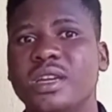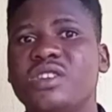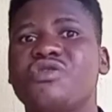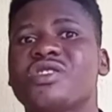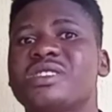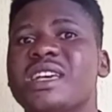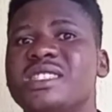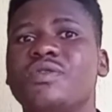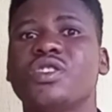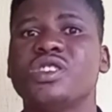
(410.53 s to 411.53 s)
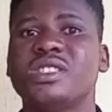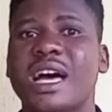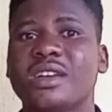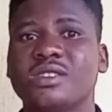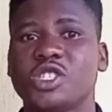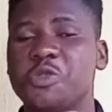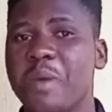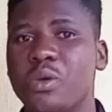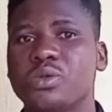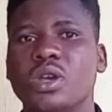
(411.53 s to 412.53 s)
The grass cutter itself doesn't that
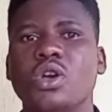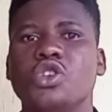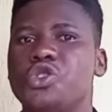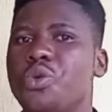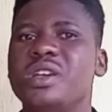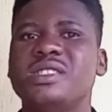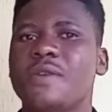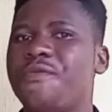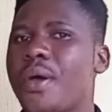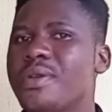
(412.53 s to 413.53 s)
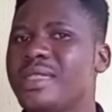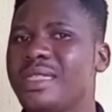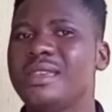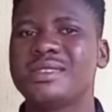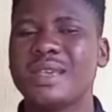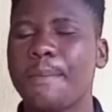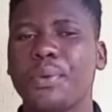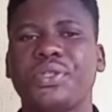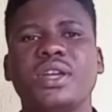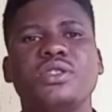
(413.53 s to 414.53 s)
smell. So it's a very
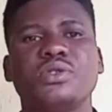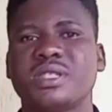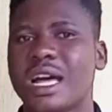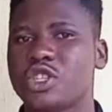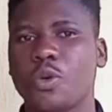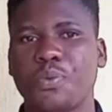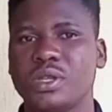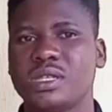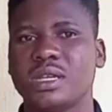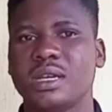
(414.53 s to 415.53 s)
simple thing to start up with,